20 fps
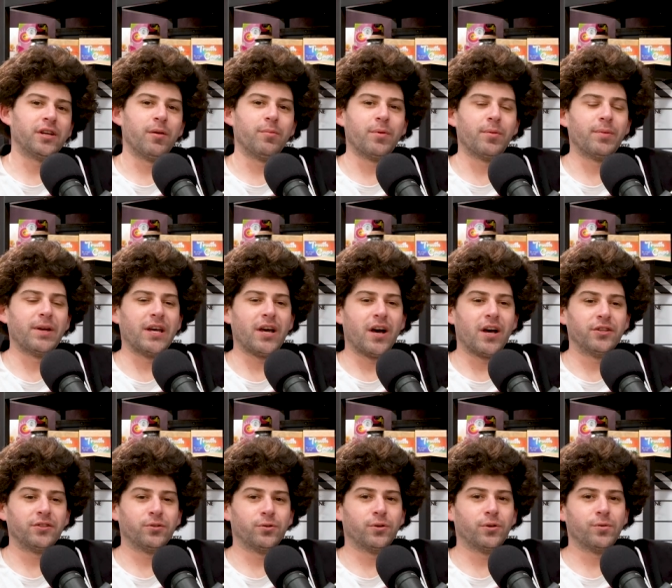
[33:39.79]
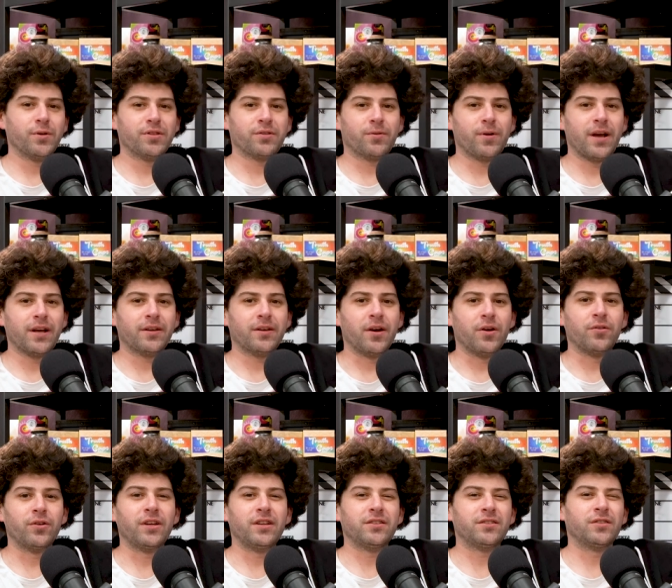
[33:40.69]
I'm going to be on tour with Craig
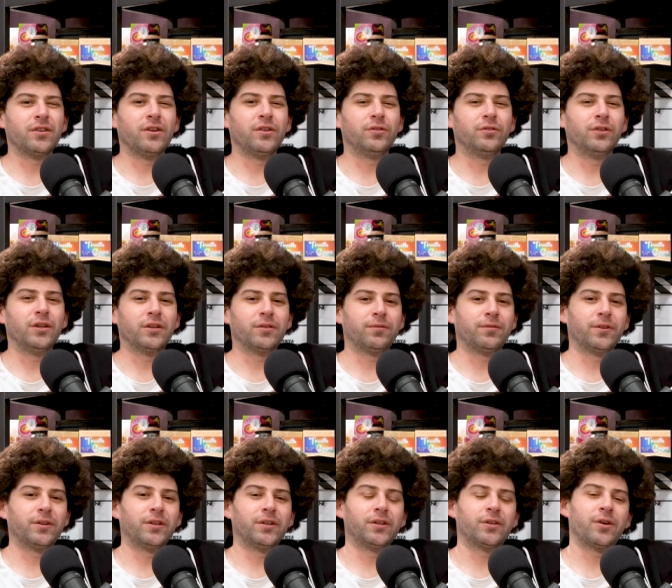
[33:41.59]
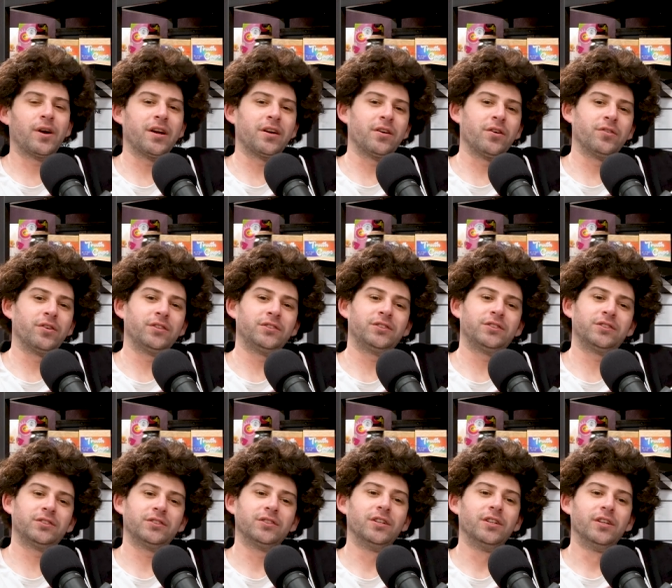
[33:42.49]
Conant. So look for Craig
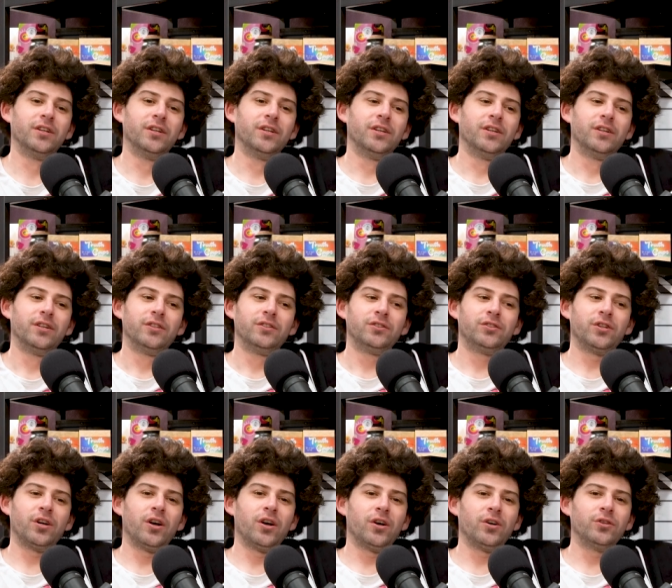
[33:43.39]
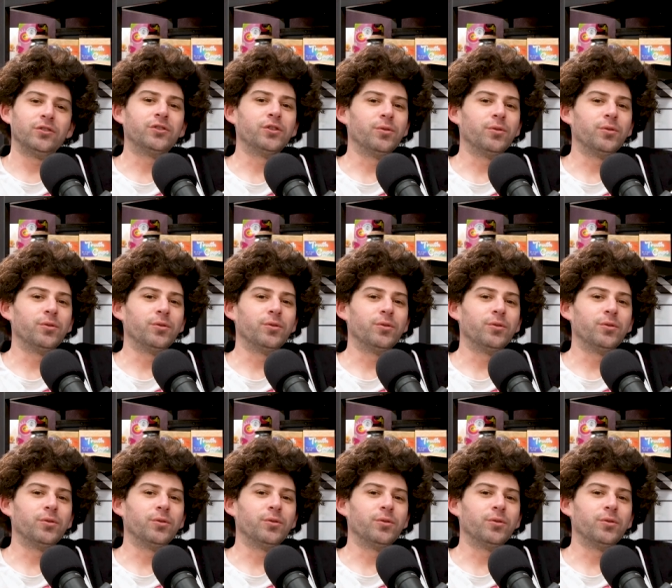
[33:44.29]
Conant's shows.